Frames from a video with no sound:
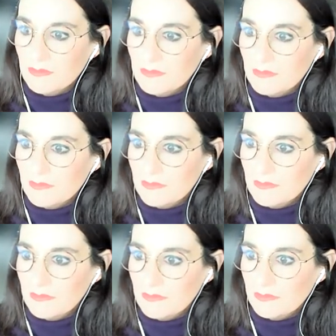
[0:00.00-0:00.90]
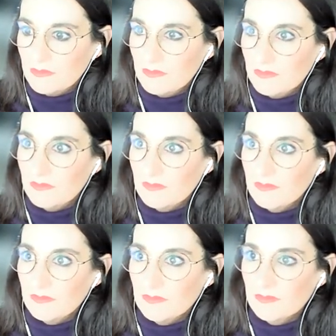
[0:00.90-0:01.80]

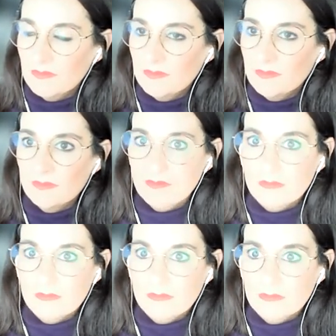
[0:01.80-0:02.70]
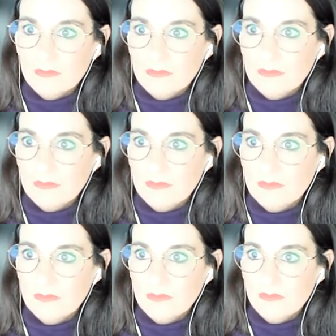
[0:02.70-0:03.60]

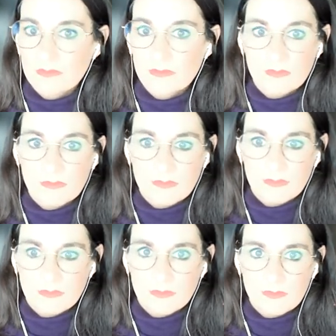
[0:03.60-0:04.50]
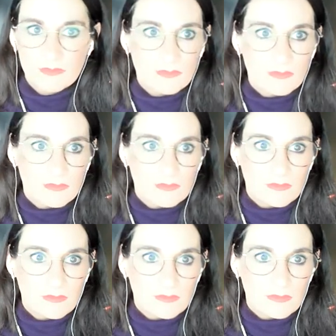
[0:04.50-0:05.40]

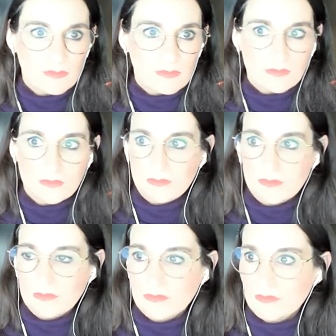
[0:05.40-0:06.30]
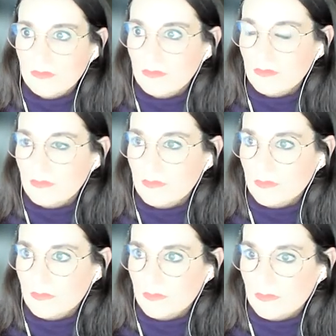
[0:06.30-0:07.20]

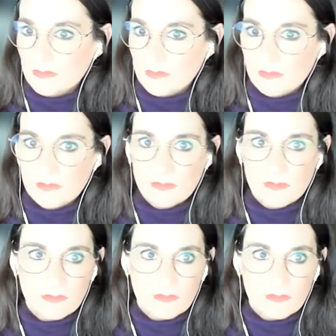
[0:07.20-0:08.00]
No words are spoken by the person on screen.